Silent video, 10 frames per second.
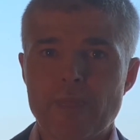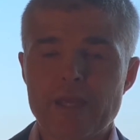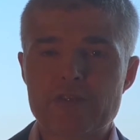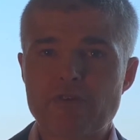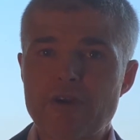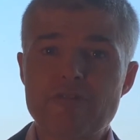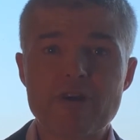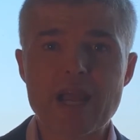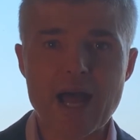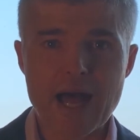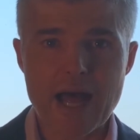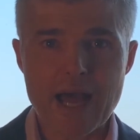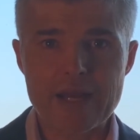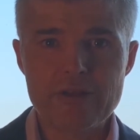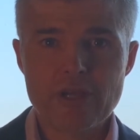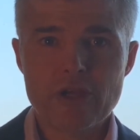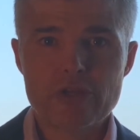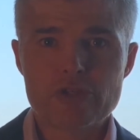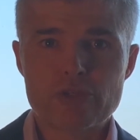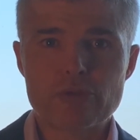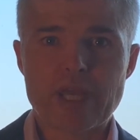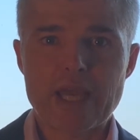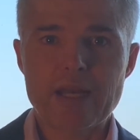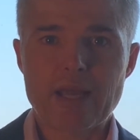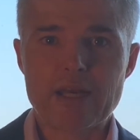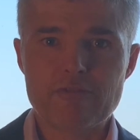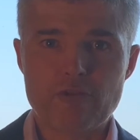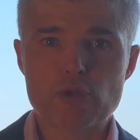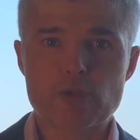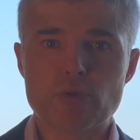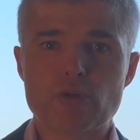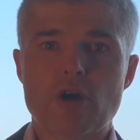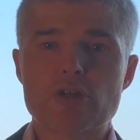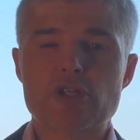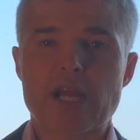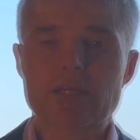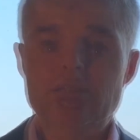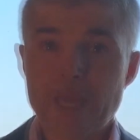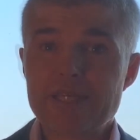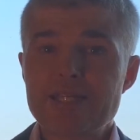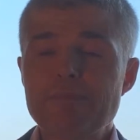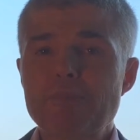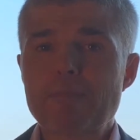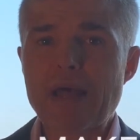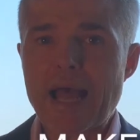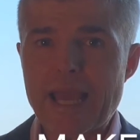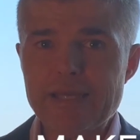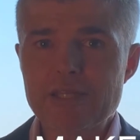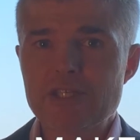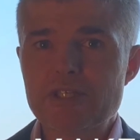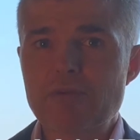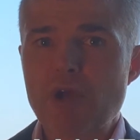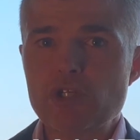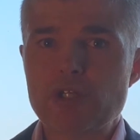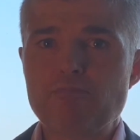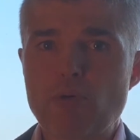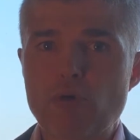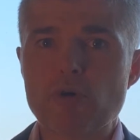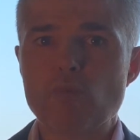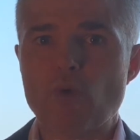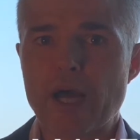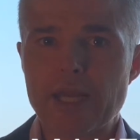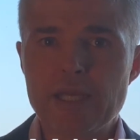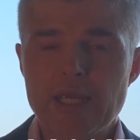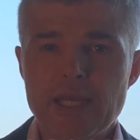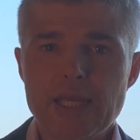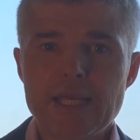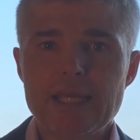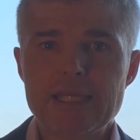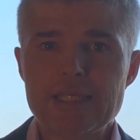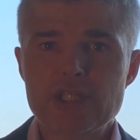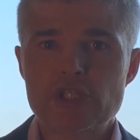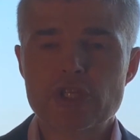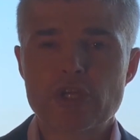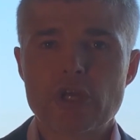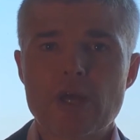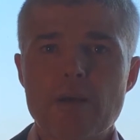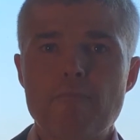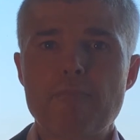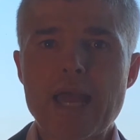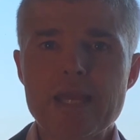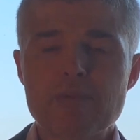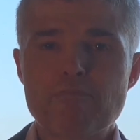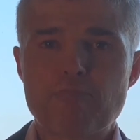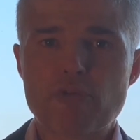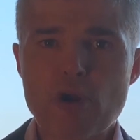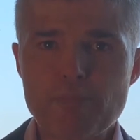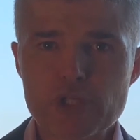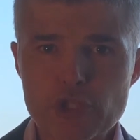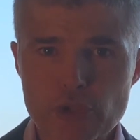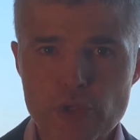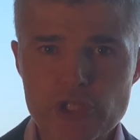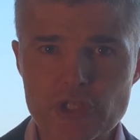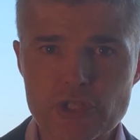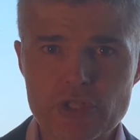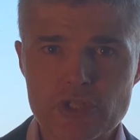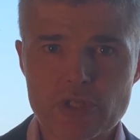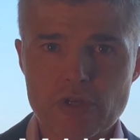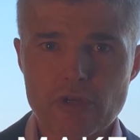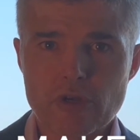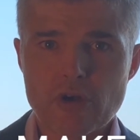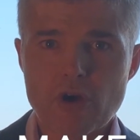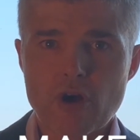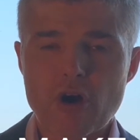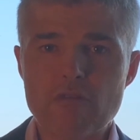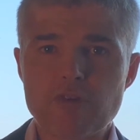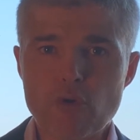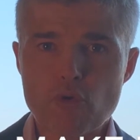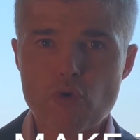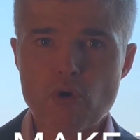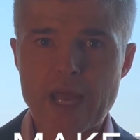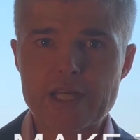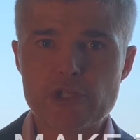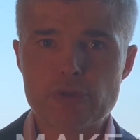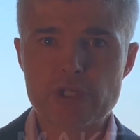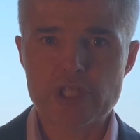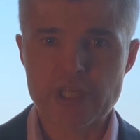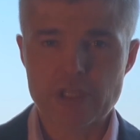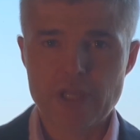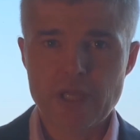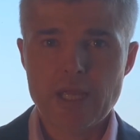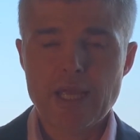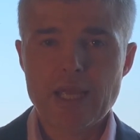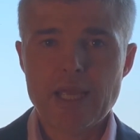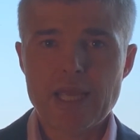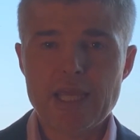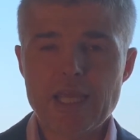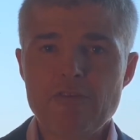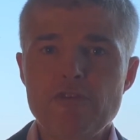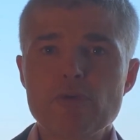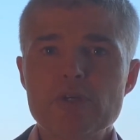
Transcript: it's very, very hard to get an enforceable contract. And tip number 8, this is the most important one, is make proper choices of law and jurisdiction. If you